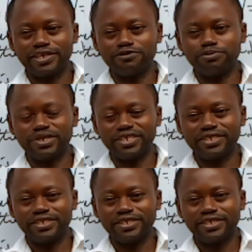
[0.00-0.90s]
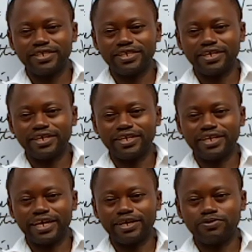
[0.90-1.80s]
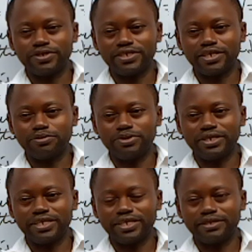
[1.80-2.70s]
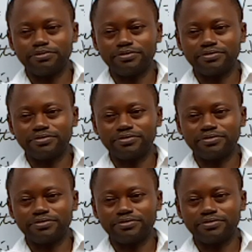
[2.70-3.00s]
gave me in line with being uh,